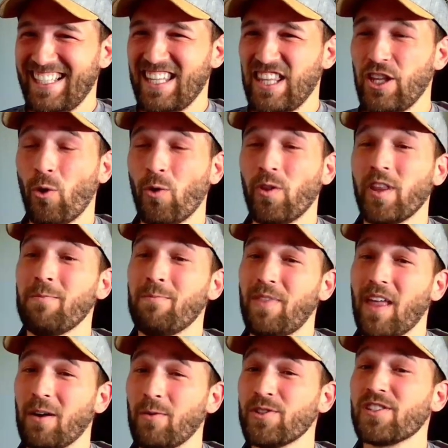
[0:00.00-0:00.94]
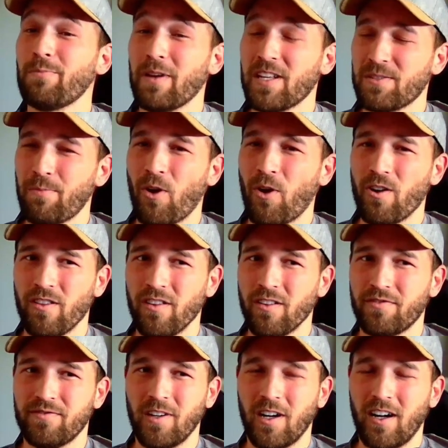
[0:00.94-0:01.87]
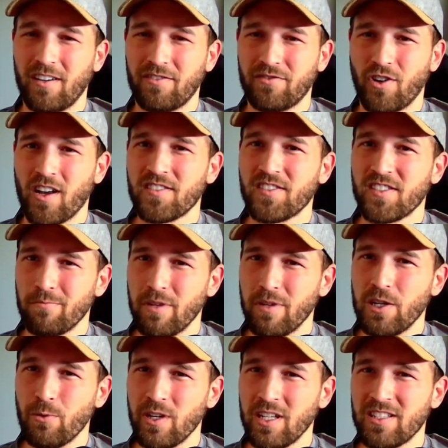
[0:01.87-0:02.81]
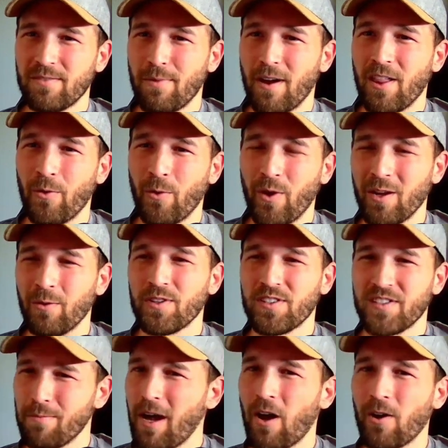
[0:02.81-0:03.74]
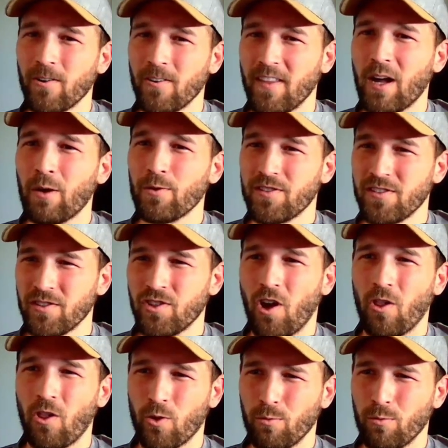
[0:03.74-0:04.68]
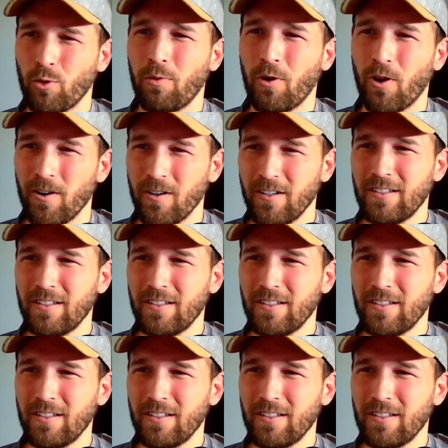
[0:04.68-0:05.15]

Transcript: That was the best part of the frosted mini wheats, by the way, was the powder. That was the tolerable part.